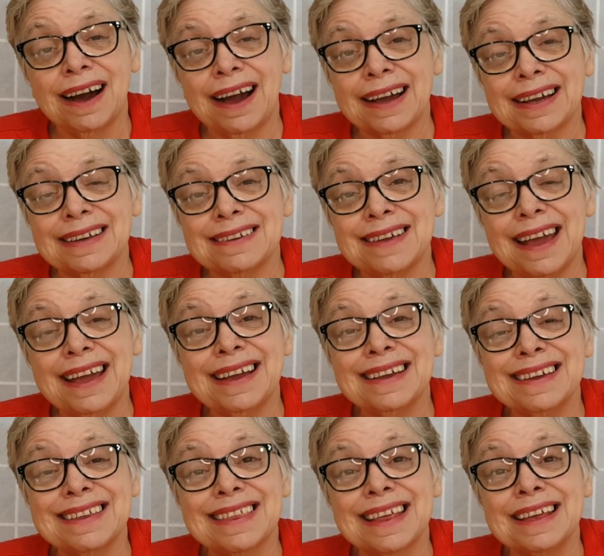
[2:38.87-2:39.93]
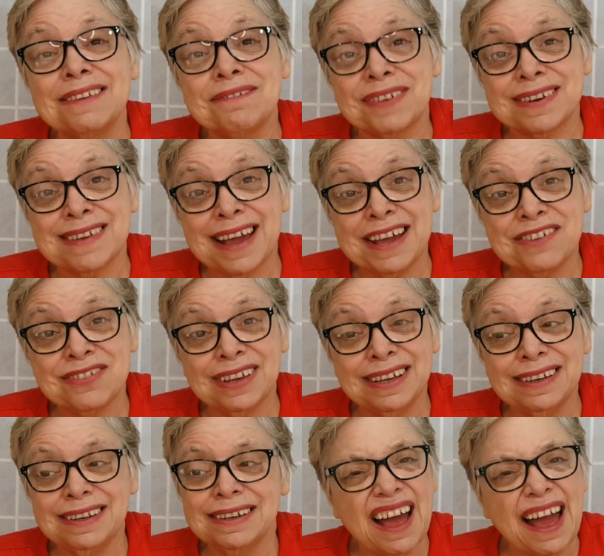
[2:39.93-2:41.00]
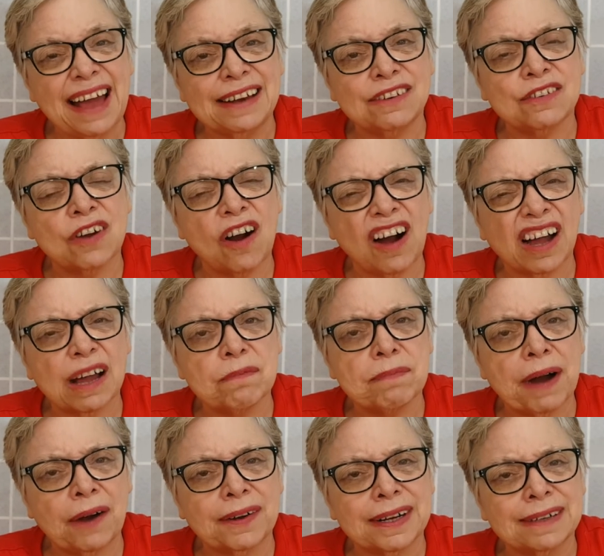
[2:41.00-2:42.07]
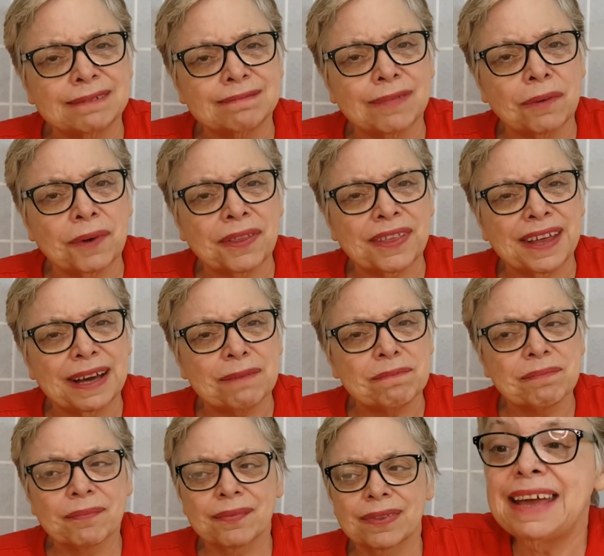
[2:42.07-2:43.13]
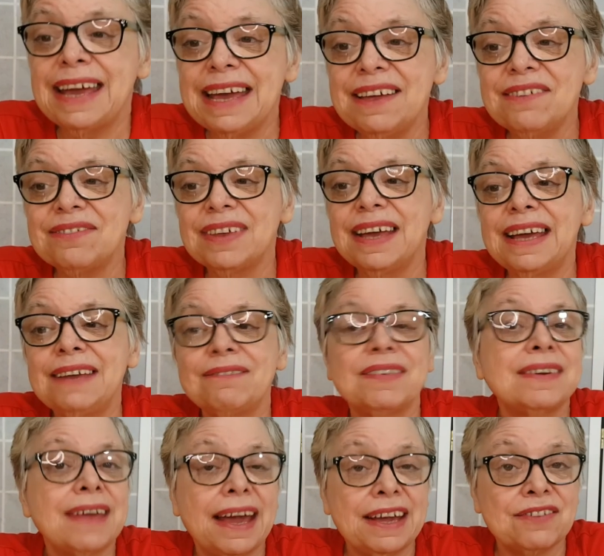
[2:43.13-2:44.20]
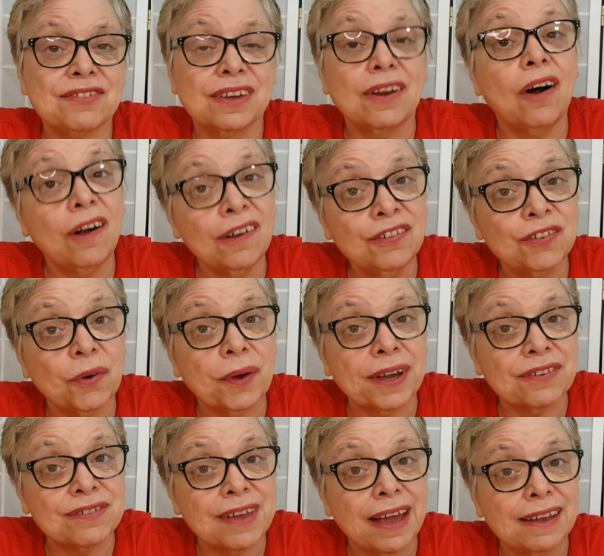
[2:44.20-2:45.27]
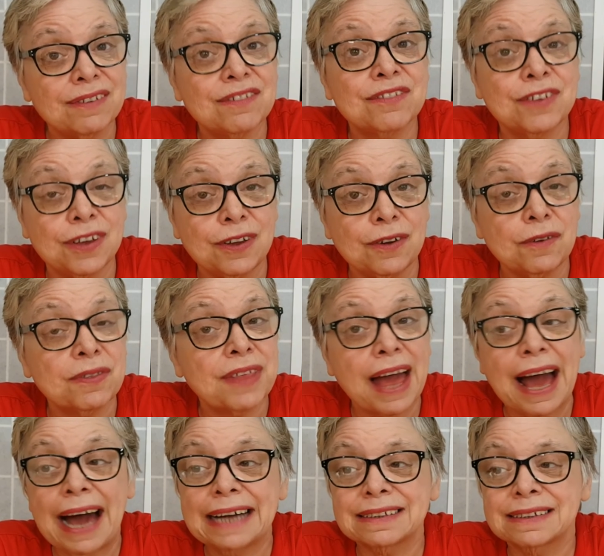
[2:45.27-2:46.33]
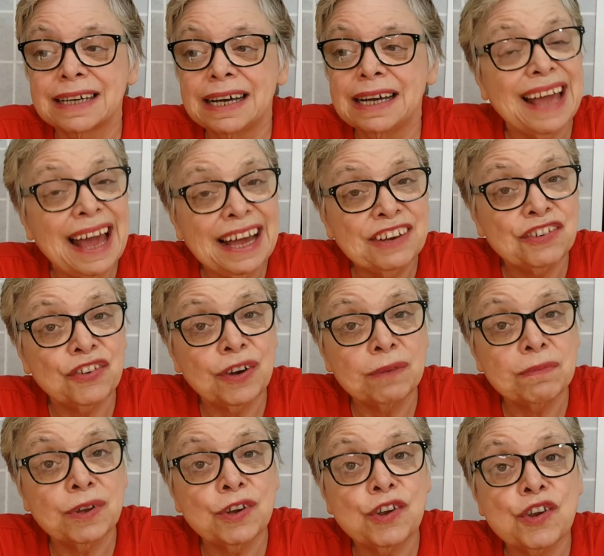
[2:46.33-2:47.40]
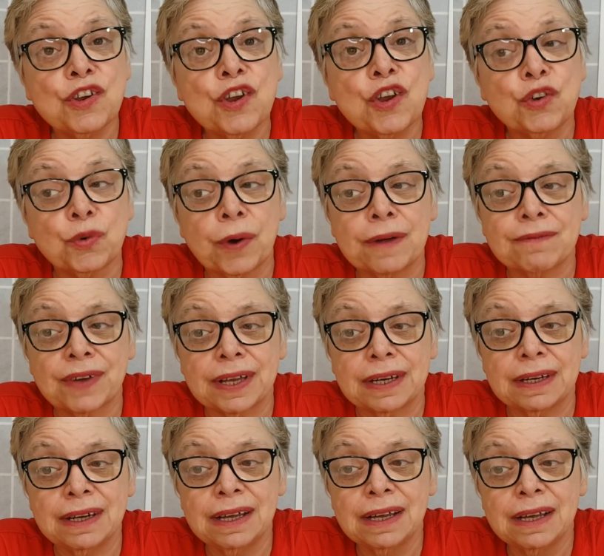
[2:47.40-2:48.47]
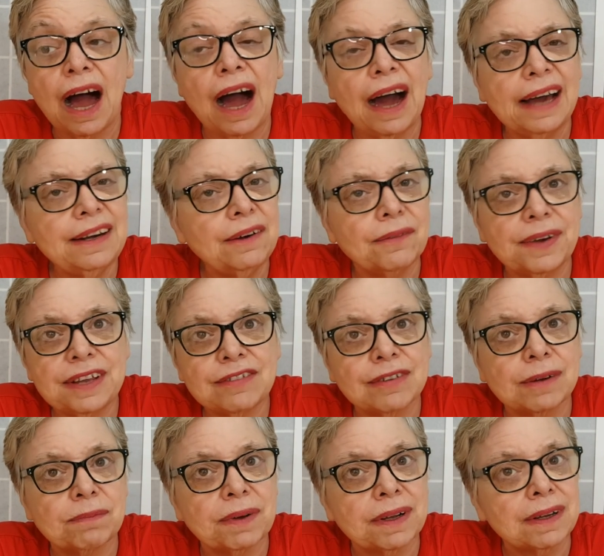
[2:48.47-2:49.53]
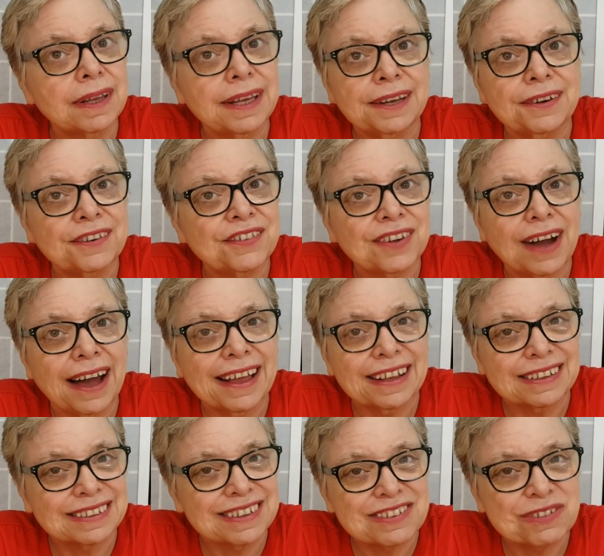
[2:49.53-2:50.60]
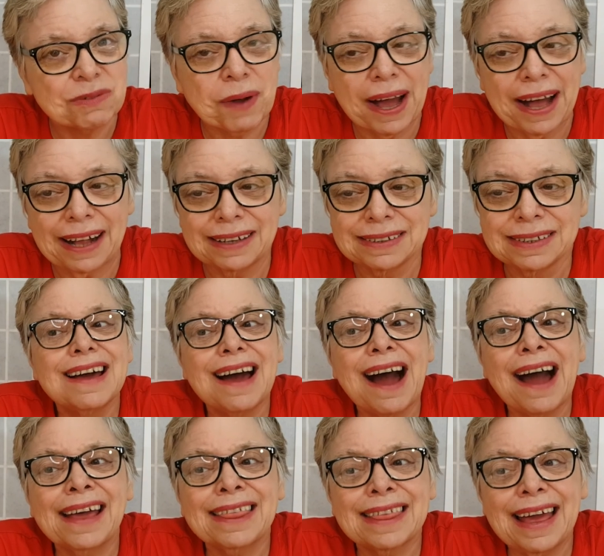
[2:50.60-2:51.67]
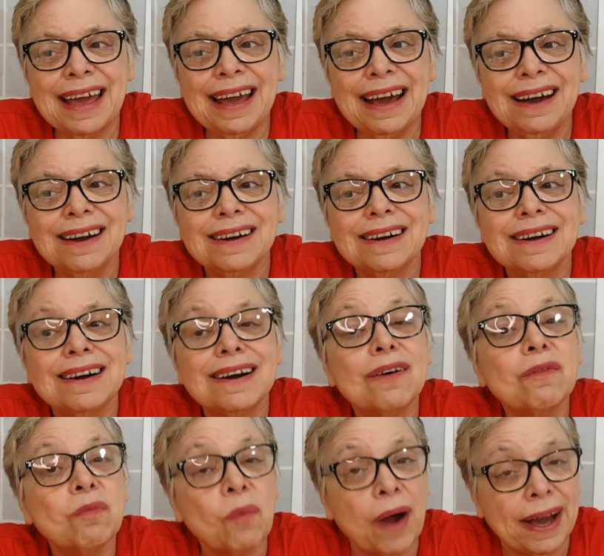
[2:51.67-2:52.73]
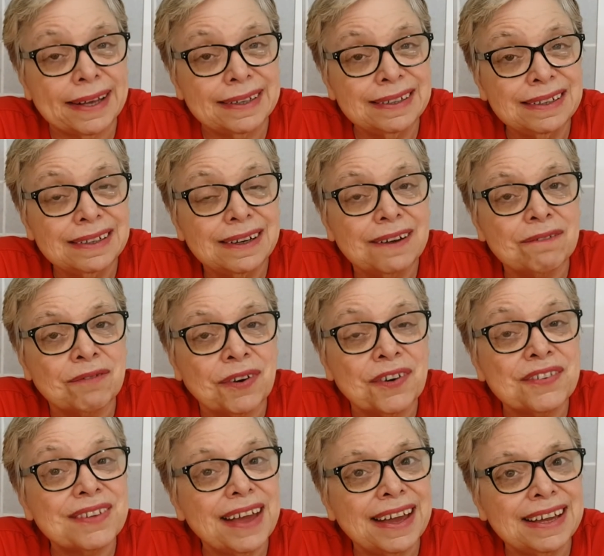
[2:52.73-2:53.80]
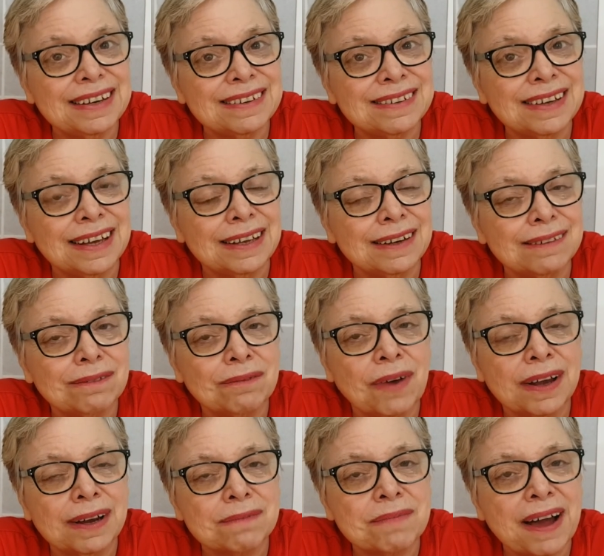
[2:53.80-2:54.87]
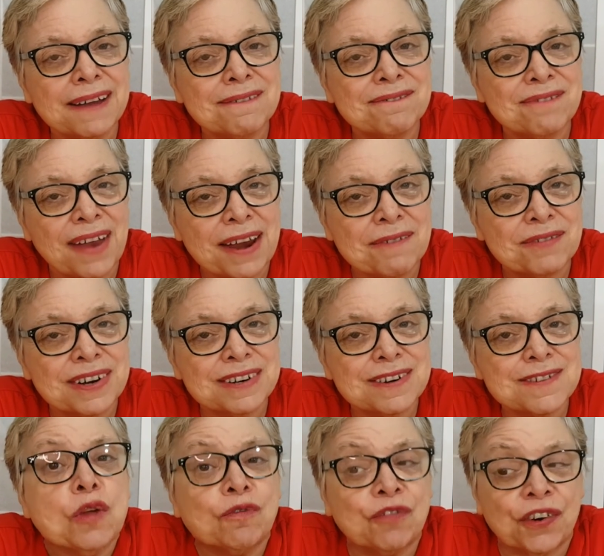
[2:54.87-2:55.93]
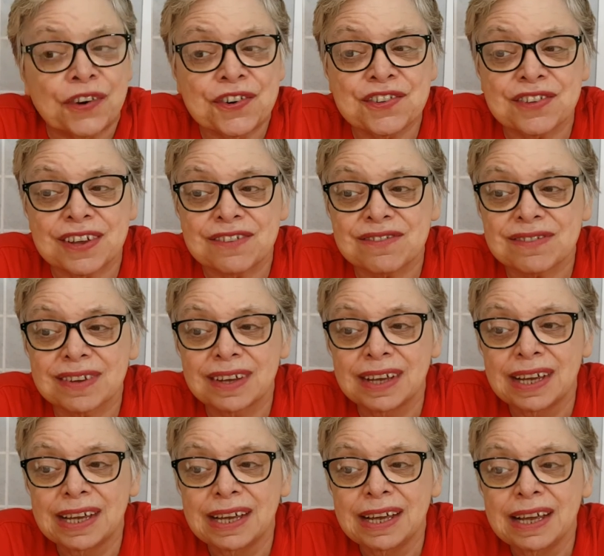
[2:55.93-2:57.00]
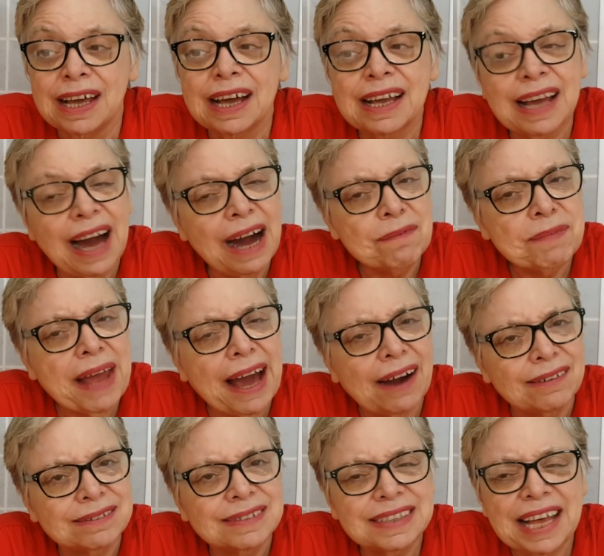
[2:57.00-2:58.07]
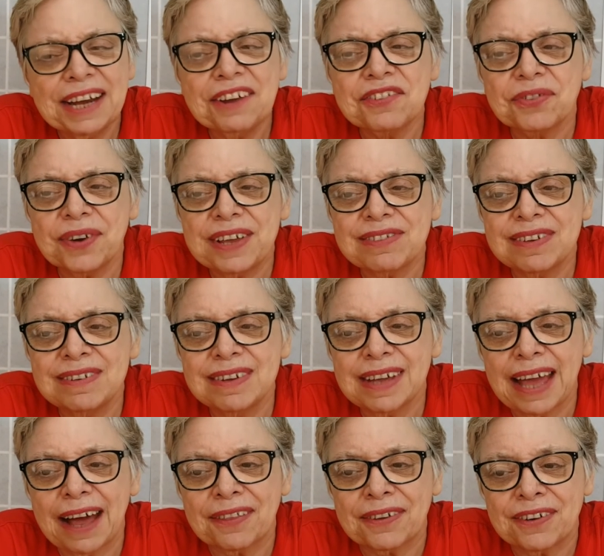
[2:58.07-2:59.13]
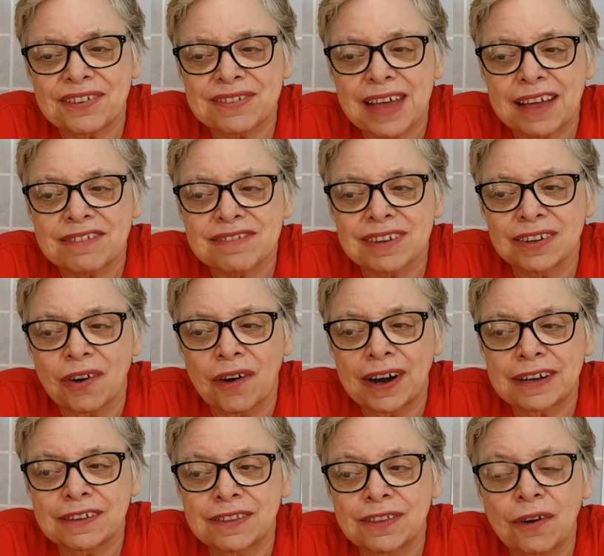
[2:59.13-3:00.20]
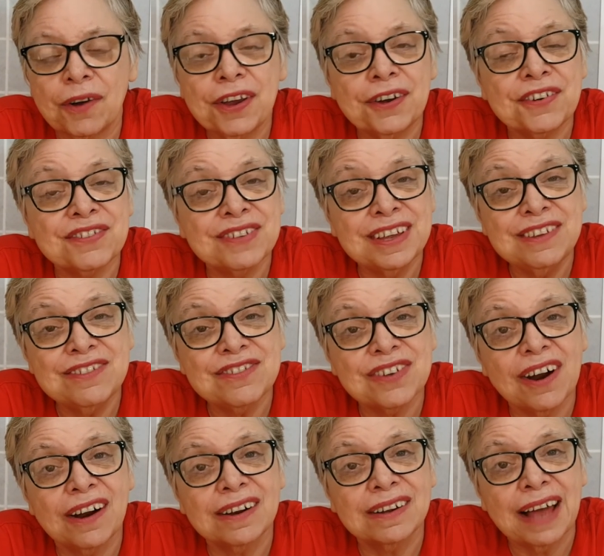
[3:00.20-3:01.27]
I can take His invitation and talk about it with Him. His invitation also extends to that tantrum-driven, unreasonable inner child as well. Isaiah 1, verse 18, one of my favorite verses. Come now, let us reason together, says the Lord, though your sins are